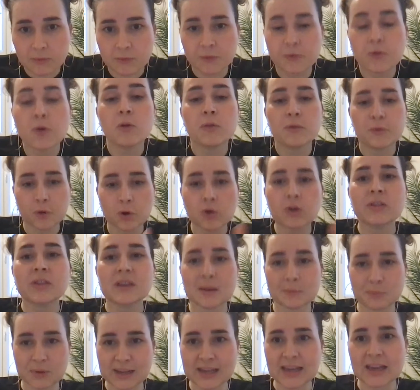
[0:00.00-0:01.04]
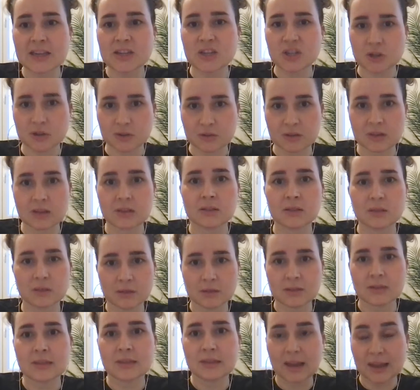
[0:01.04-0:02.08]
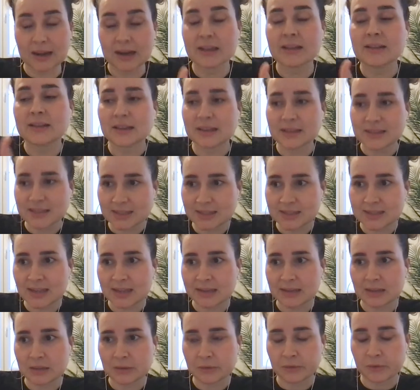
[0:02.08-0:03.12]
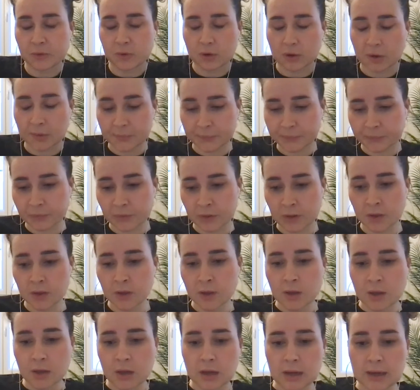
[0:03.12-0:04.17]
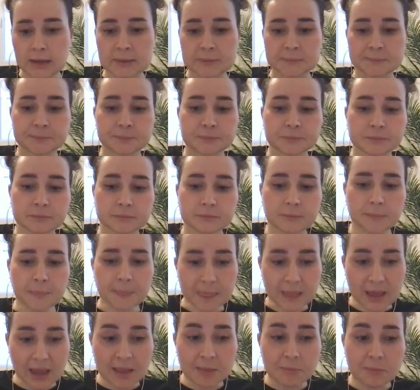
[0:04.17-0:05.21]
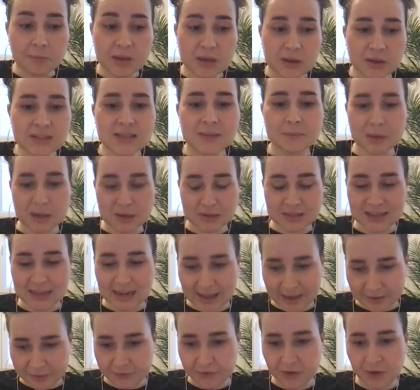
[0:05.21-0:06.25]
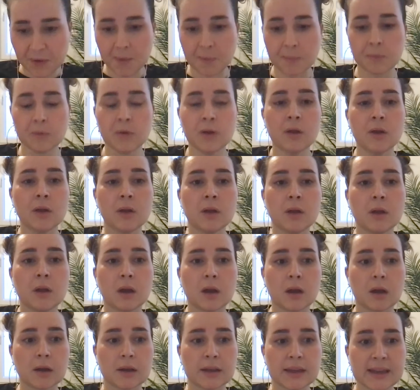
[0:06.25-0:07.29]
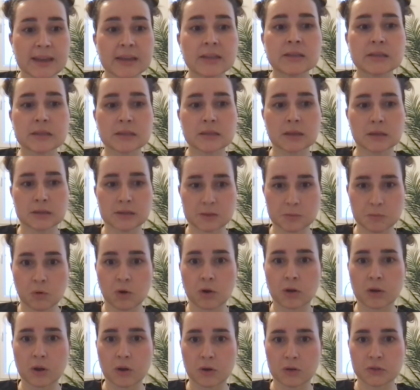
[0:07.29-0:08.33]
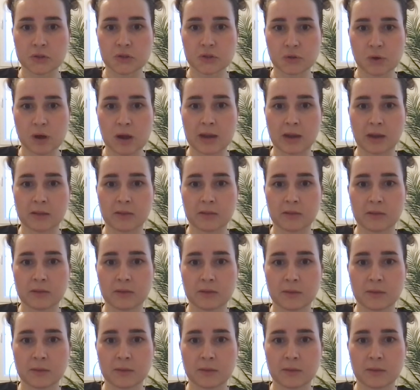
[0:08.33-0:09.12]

For the application that it is intended for. And because Alephium is a smart contract,